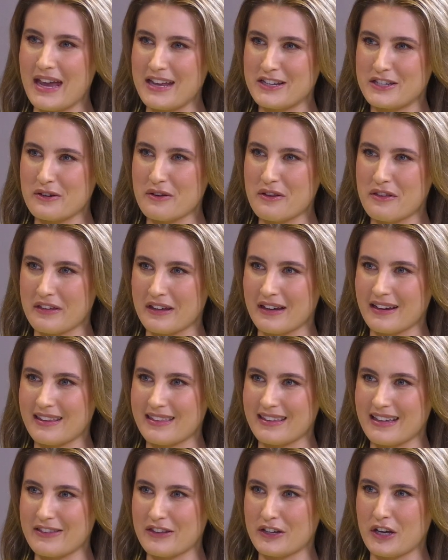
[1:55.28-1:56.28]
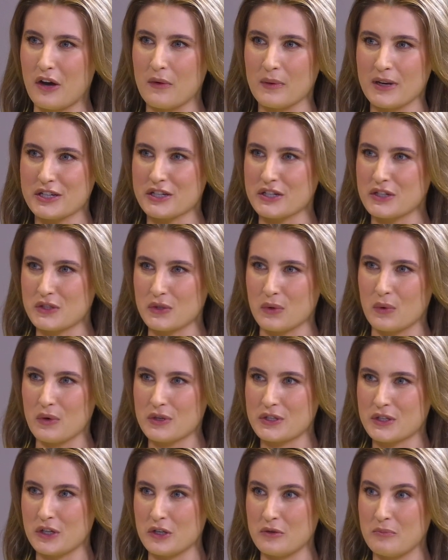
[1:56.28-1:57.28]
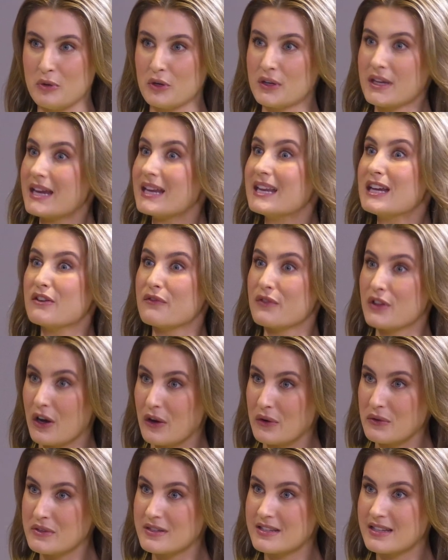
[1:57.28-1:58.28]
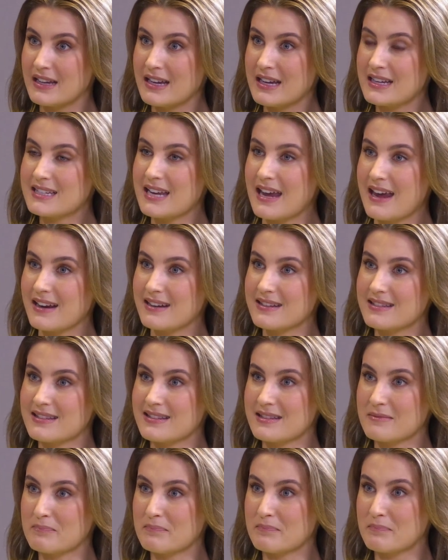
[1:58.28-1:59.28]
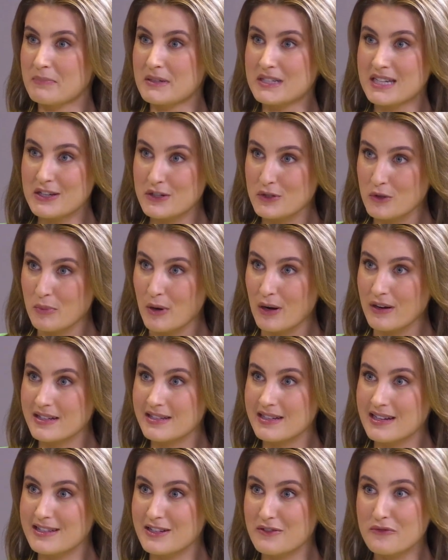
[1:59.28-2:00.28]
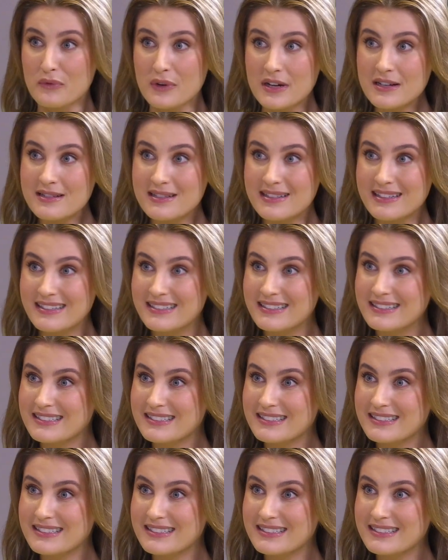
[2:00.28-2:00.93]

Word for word: that, do you think that the coalition talks could put any of those tax potential policies at risk?